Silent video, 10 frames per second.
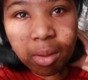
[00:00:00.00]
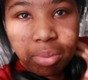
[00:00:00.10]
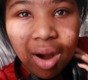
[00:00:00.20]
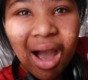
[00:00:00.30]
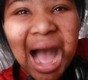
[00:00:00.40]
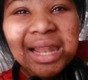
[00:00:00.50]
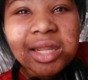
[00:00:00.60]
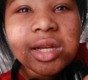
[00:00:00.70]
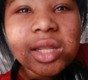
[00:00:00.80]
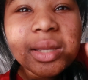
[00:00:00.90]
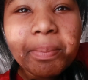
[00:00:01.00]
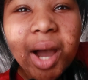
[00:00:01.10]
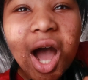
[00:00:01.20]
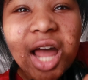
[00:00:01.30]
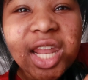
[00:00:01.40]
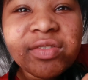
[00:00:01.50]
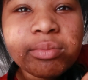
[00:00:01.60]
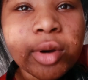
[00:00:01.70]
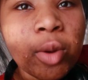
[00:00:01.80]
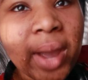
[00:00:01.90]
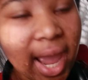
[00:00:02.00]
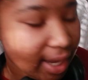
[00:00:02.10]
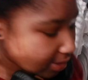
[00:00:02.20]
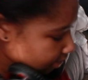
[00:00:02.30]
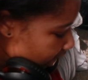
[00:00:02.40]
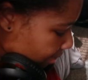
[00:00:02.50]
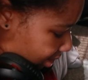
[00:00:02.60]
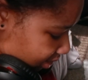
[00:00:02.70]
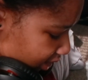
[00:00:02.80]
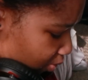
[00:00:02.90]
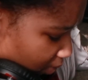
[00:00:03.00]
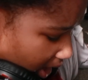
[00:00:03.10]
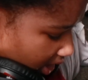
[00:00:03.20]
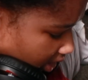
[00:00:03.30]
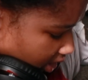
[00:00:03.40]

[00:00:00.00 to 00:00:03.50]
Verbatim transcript: Bruh, I literally bought 11 Pro Max. I'm about to say, why?